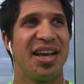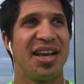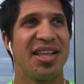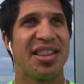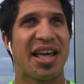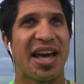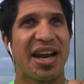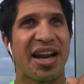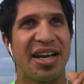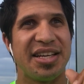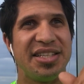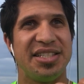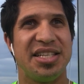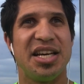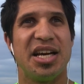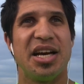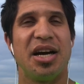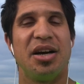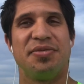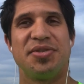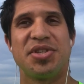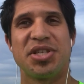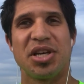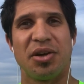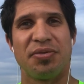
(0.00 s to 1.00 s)
that idea
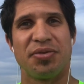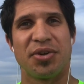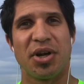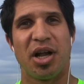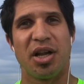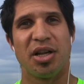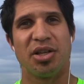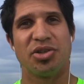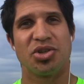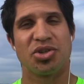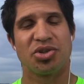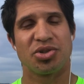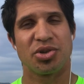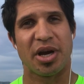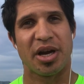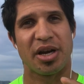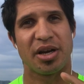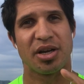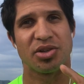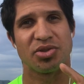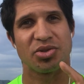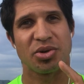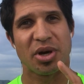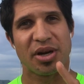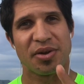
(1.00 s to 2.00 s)
of self-knowledge and trying
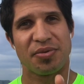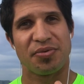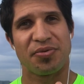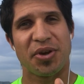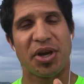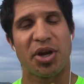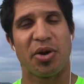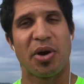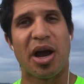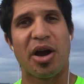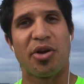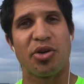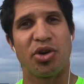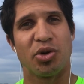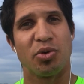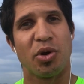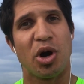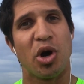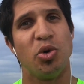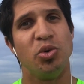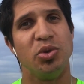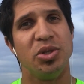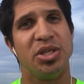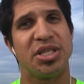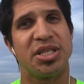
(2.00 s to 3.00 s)
to figure out your
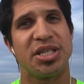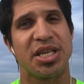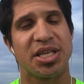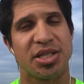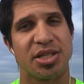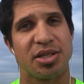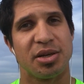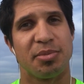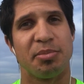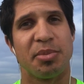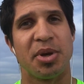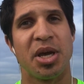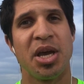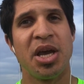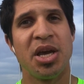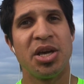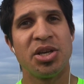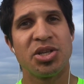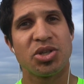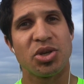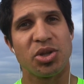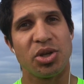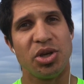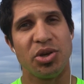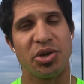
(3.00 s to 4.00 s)
own system
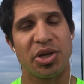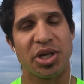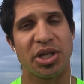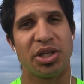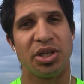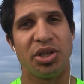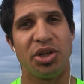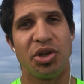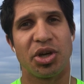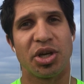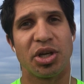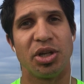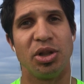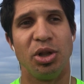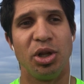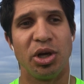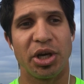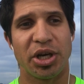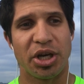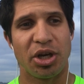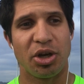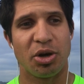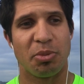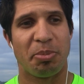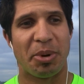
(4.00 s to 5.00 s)
so that you can
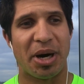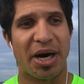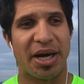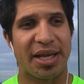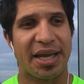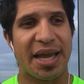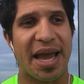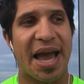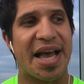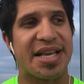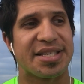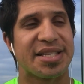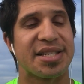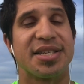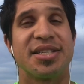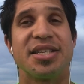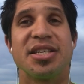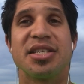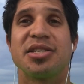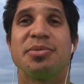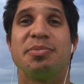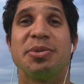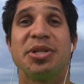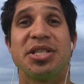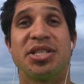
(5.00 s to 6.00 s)
look at your body as a
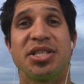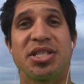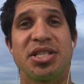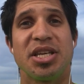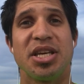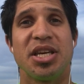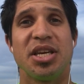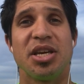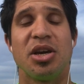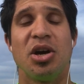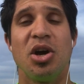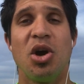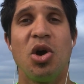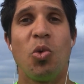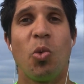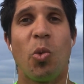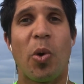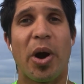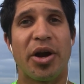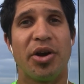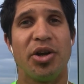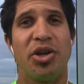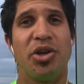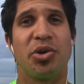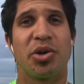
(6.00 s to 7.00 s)
system and see
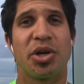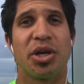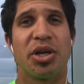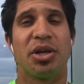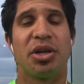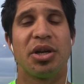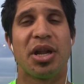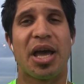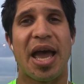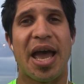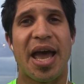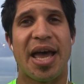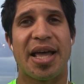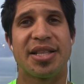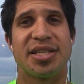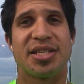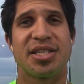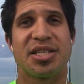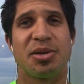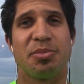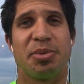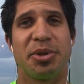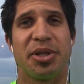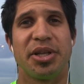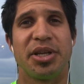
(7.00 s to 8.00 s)
where you can add
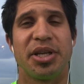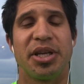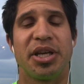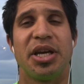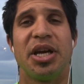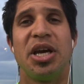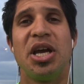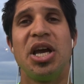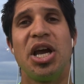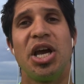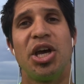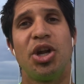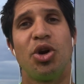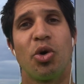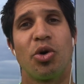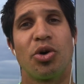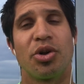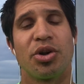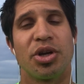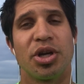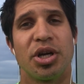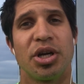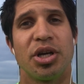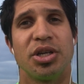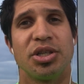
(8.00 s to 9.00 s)
stability in
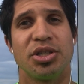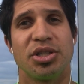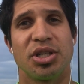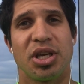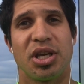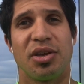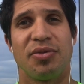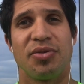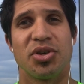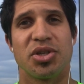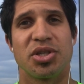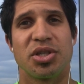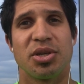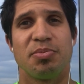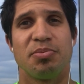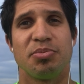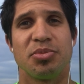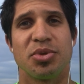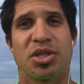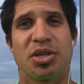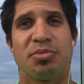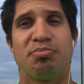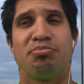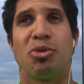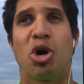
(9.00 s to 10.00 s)
order to give you
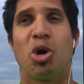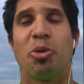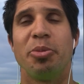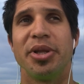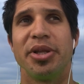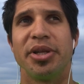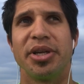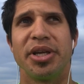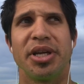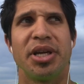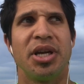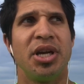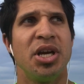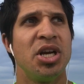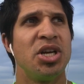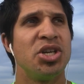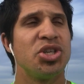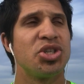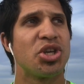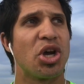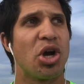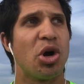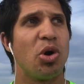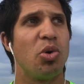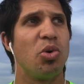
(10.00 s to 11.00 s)
some mobility.
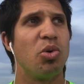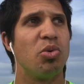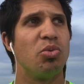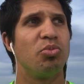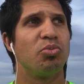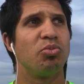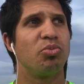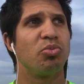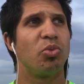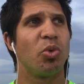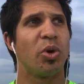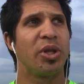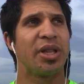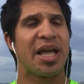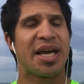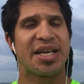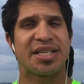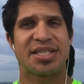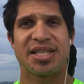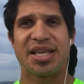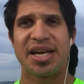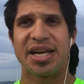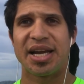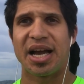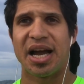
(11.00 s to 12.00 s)
So one
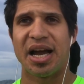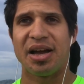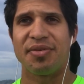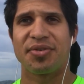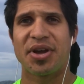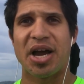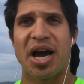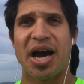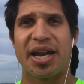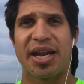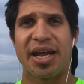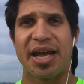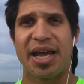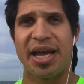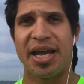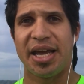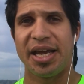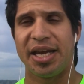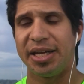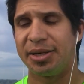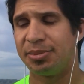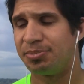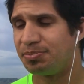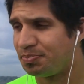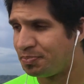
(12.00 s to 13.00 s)
last thing, I've got
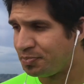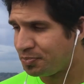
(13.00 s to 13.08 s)
a